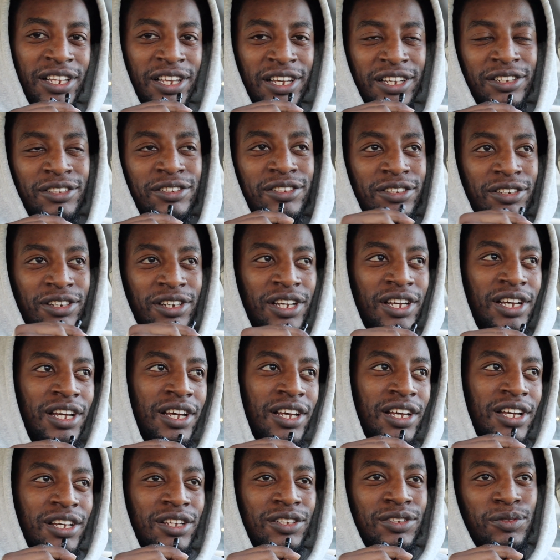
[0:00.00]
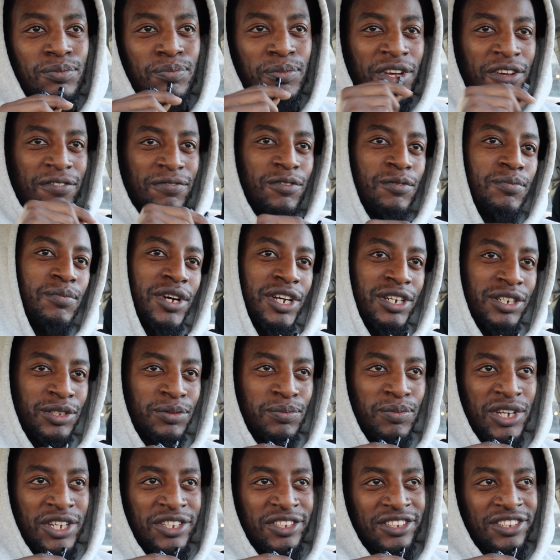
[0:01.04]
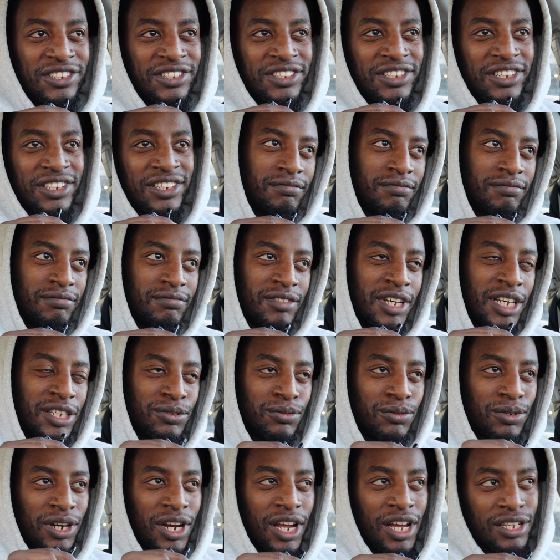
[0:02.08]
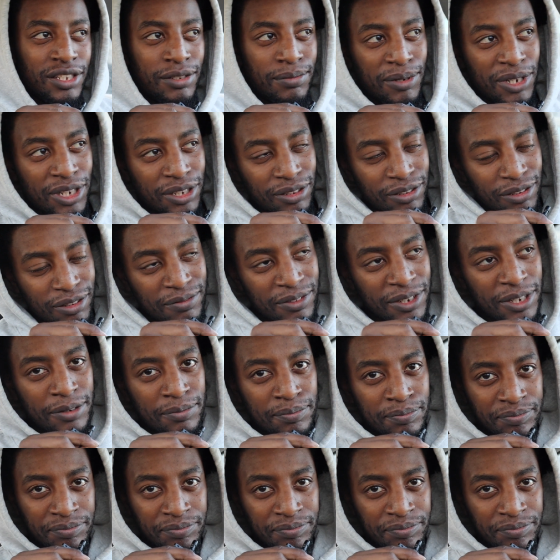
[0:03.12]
Like to pay for my expenses. That's one aspect of it.